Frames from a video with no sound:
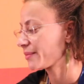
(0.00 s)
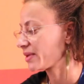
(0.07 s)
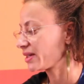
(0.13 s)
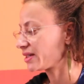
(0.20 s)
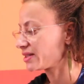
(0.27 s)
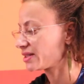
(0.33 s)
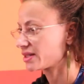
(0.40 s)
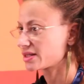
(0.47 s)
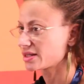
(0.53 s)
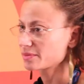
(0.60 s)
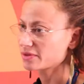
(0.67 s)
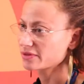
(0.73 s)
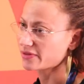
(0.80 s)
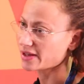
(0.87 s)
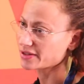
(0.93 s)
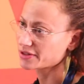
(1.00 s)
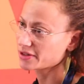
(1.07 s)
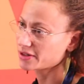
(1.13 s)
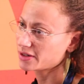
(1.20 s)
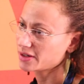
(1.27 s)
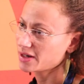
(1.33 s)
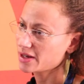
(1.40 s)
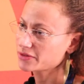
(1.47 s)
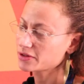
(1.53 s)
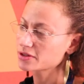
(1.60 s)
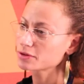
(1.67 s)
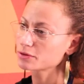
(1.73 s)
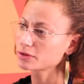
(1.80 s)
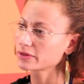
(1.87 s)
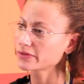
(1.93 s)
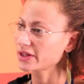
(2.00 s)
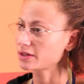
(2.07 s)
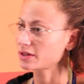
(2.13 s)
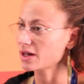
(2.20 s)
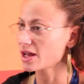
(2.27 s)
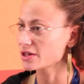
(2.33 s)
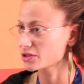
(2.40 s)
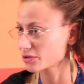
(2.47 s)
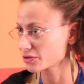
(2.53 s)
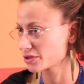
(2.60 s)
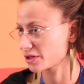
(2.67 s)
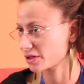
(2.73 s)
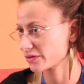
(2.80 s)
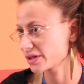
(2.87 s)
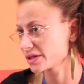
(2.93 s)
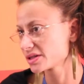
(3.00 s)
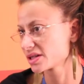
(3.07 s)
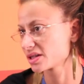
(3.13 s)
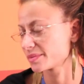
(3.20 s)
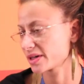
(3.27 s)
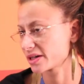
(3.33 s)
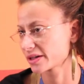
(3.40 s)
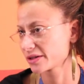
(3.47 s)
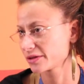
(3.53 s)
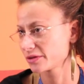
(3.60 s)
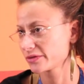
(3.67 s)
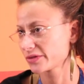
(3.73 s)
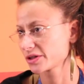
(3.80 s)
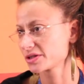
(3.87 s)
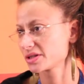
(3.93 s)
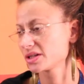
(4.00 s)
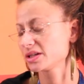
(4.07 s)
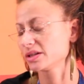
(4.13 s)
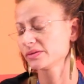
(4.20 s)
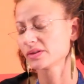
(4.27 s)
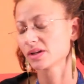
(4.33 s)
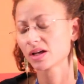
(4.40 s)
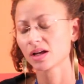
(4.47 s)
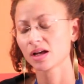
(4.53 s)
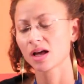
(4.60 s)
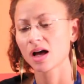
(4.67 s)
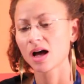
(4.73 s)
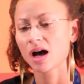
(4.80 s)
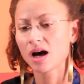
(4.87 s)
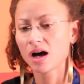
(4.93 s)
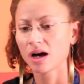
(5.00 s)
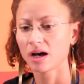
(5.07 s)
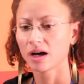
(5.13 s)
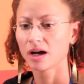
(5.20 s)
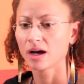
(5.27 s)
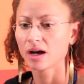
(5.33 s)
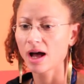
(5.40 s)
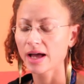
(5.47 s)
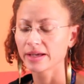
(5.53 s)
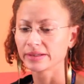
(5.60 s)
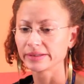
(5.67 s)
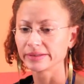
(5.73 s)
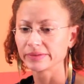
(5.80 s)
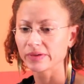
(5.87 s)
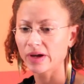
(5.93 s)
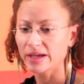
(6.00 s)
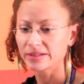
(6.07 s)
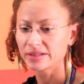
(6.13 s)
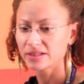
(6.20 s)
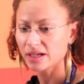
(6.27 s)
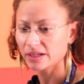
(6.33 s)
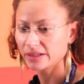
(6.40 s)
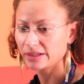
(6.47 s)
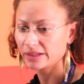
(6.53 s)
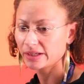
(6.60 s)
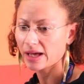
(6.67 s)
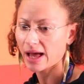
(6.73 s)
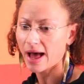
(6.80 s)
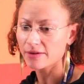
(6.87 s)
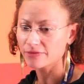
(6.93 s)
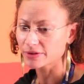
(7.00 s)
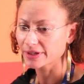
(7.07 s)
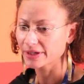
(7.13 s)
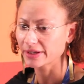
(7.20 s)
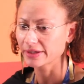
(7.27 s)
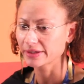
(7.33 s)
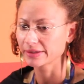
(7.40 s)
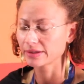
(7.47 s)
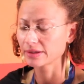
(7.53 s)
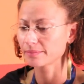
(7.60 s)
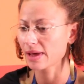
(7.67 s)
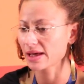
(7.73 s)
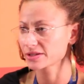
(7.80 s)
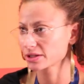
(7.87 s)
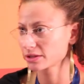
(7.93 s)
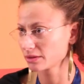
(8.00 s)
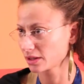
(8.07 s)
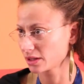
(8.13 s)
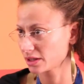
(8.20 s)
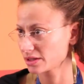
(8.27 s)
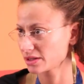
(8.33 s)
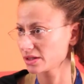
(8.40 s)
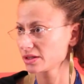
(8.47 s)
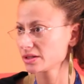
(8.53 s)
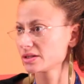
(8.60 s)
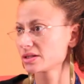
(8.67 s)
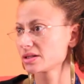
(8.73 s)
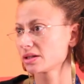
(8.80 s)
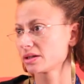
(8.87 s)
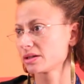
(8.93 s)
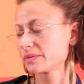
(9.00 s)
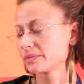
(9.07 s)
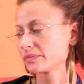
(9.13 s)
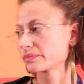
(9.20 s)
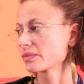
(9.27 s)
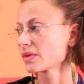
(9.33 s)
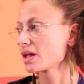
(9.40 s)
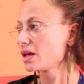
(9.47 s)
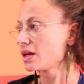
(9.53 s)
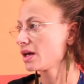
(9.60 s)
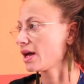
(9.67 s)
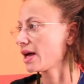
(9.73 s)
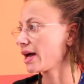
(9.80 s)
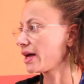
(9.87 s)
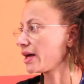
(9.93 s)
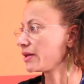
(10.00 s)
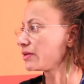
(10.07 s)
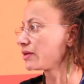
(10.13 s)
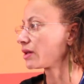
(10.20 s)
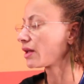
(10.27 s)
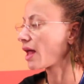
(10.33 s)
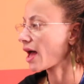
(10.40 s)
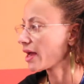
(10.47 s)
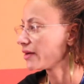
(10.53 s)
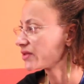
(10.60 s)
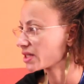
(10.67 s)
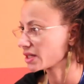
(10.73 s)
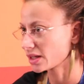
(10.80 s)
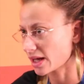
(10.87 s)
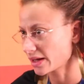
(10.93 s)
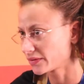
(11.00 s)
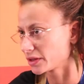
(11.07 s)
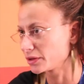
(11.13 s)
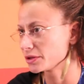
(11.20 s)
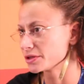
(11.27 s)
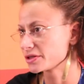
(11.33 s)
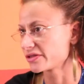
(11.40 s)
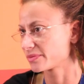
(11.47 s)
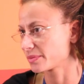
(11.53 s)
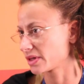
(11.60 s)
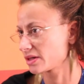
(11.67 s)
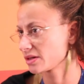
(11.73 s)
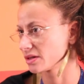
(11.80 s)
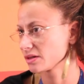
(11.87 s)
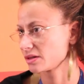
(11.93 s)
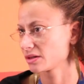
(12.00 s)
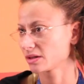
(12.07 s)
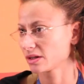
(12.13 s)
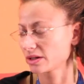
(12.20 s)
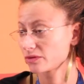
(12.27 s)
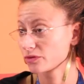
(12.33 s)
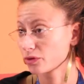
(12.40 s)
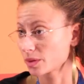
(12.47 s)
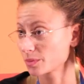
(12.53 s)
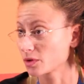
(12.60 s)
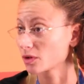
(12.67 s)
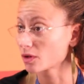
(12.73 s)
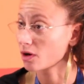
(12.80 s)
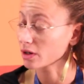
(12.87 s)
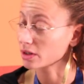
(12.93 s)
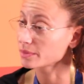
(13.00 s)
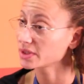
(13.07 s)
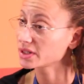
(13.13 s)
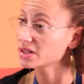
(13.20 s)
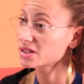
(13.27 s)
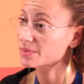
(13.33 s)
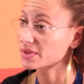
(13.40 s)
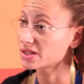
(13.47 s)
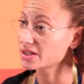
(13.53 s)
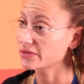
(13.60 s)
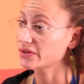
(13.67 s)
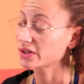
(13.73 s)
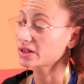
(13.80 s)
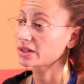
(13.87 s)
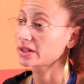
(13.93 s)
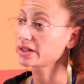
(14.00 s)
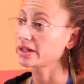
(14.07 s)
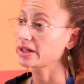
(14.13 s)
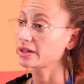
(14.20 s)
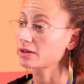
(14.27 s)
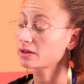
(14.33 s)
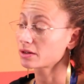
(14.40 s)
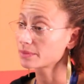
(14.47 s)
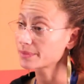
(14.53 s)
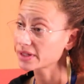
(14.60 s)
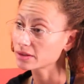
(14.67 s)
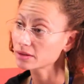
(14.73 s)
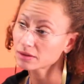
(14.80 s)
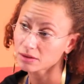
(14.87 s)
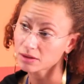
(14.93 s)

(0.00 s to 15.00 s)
am an assistant professor at the School of International Service at American University. I study African masculinities and the lives and livelihoods of men in the informal economy, specifically in urban